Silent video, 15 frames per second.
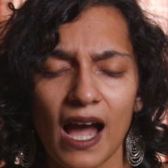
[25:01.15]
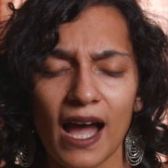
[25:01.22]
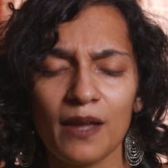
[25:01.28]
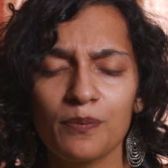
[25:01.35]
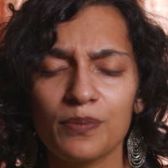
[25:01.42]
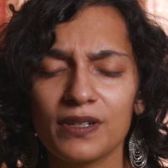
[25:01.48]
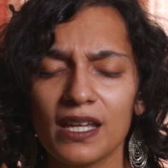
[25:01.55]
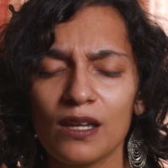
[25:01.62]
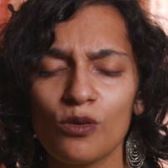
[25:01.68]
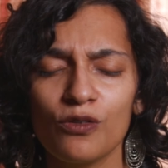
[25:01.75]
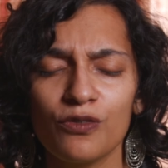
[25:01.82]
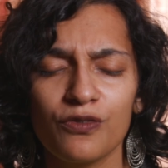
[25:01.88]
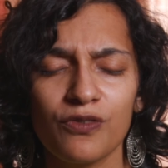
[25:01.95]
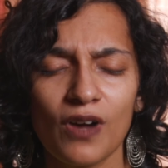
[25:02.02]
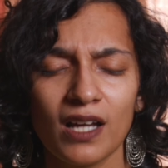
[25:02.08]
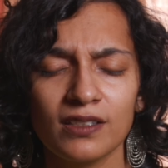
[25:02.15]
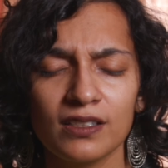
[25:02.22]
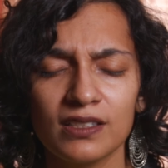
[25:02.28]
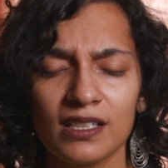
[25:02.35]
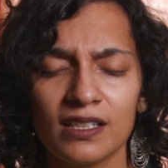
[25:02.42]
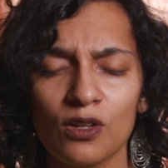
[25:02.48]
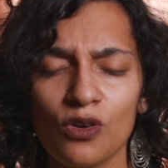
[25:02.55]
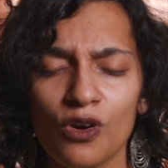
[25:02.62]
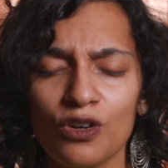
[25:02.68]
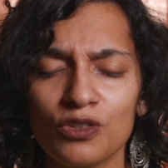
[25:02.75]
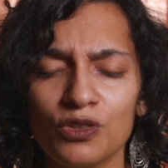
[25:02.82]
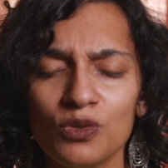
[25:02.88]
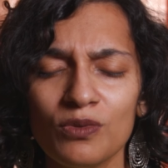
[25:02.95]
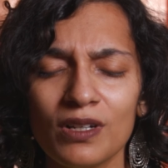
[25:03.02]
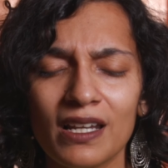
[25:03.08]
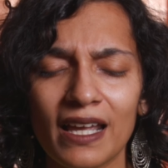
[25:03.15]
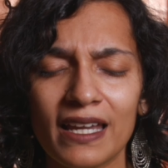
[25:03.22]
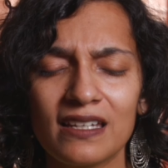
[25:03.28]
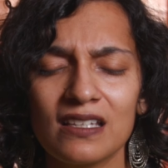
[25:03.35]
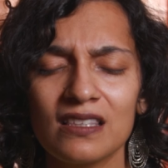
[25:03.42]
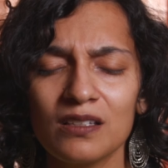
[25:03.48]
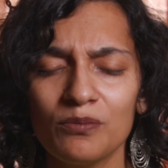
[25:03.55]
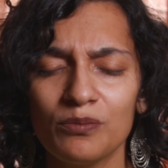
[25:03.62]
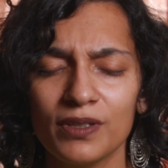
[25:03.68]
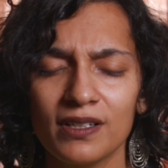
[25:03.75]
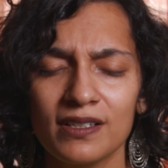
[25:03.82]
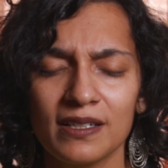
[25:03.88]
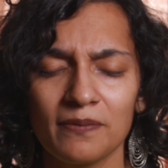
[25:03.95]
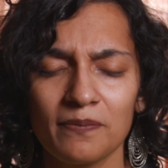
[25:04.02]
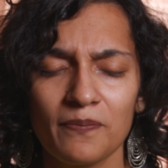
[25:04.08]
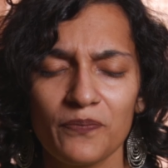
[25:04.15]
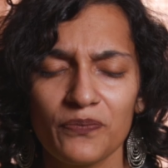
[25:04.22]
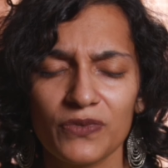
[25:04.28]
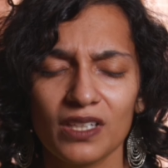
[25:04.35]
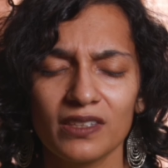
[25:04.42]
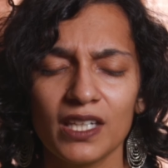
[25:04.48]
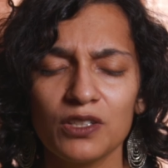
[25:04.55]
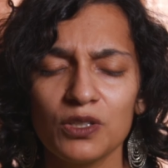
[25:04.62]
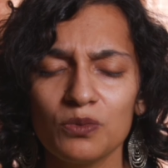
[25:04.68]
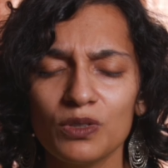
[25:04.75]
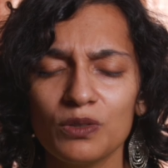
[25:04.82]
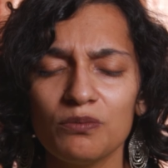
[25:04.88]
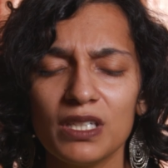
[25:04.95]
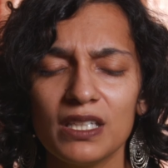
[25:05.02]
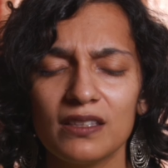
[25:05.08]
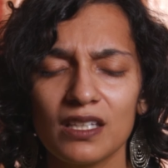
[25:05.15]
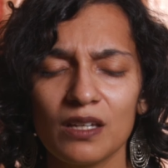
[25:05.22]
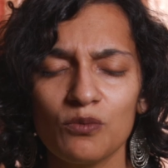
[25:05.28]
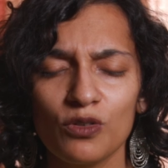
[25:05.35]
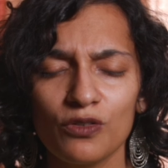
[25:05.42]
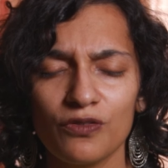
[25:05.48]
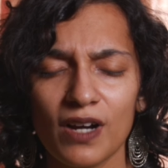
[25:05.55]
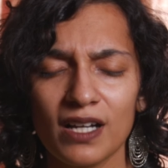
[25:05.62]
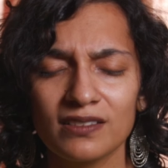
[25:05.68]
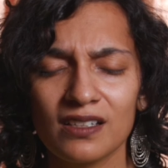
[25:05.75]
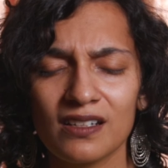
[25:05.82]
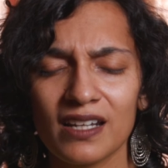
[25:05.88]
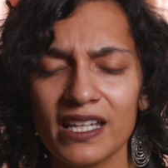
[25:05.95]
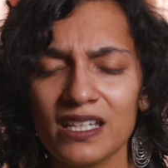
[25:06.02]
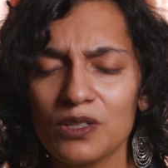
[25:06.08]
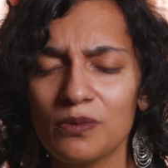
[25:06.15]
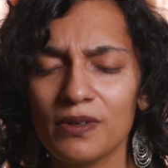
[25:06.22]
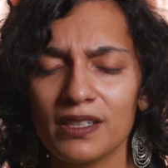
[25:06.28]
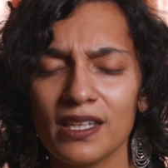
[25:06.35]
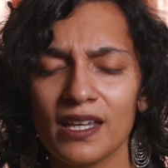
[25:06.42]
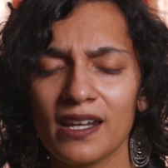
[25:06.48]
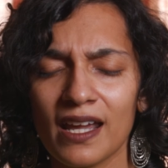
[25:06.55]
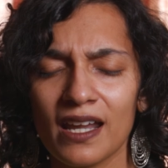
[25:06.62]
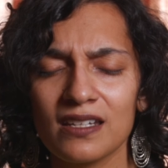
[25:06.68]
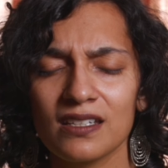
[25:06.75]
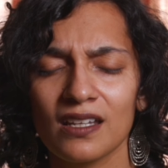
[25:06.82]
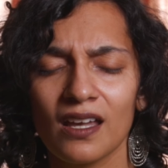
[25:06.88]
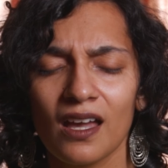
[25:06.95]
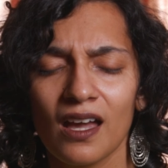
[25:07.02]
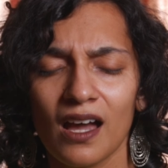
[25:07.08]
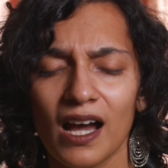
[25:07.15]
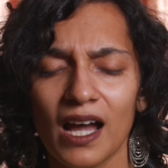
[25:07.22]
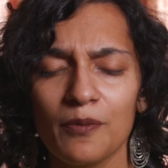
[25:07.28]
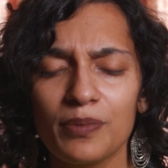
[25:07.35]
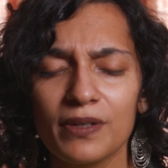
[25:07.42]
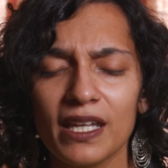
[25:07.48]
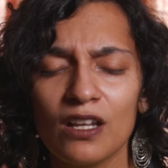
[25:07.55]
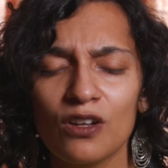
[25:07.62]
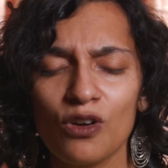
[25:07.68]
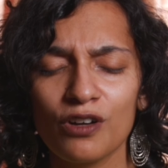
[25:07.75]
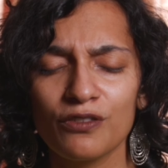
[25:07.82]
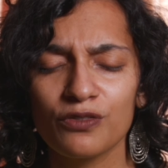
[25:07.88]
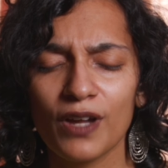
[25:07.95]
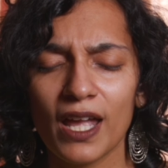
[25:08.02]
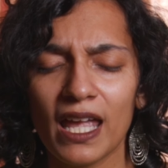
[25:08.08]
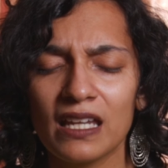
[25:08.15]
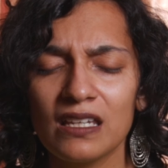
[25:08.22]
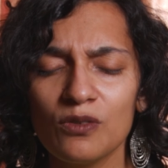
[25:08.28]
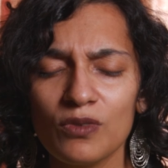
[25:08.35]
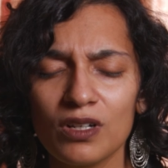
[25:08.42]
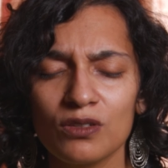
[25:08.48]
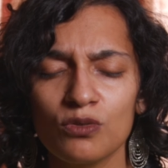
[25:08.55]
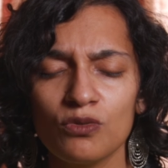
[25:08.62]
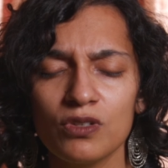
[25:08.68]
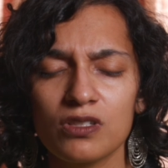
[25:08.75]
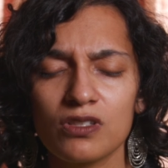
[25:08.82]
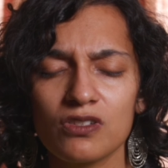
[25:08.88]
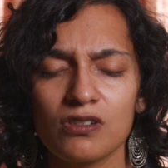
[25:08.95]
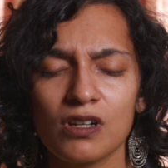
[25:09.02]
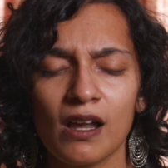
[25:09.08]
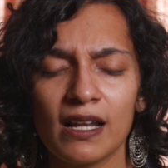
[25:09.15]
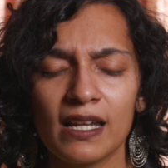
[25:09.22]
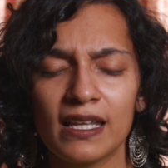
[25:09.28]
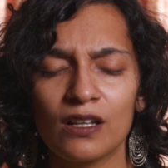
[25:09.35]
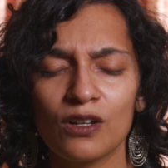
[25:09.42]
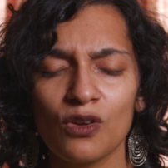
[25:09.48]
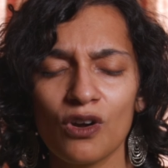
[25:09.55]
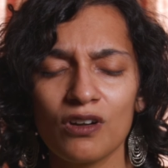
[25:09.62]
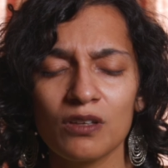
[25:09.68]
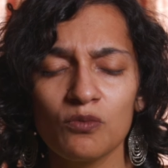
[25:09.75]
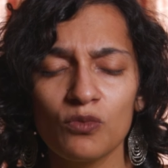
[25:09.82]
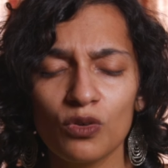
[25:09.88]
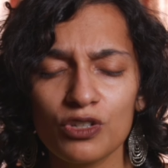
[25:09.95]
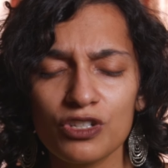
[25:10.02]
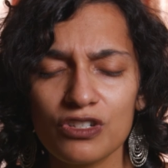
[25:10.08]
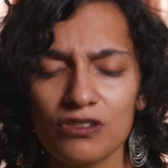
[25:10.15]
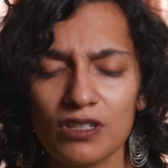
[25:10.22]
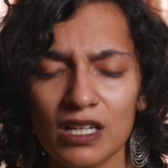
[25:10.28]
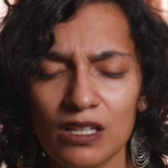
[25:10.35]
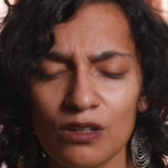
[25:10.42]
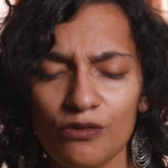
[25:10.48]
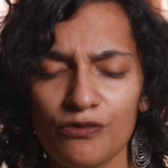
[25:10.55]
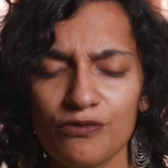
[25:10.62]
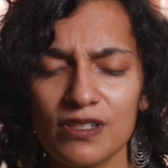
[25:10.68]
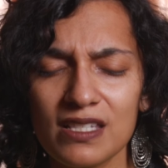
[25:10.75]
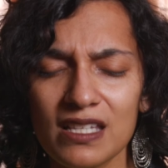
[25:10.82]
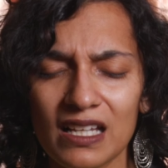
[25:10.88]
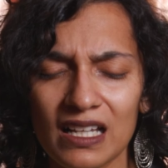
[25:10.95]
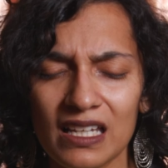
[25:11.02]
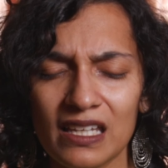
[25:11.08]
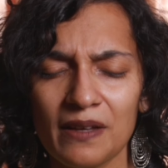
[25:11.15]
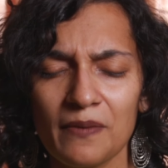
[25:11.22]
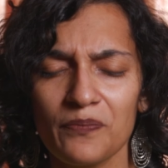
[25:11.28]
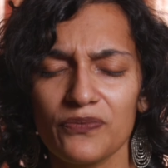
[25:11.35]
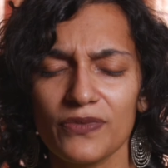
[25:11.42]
I pray, oh Father, that Lord, you will lighten the burden, that you would meet them, oh Father, right where they're at. I pray, Lord, for anyone who is struggling, Lord, emotionally or physically.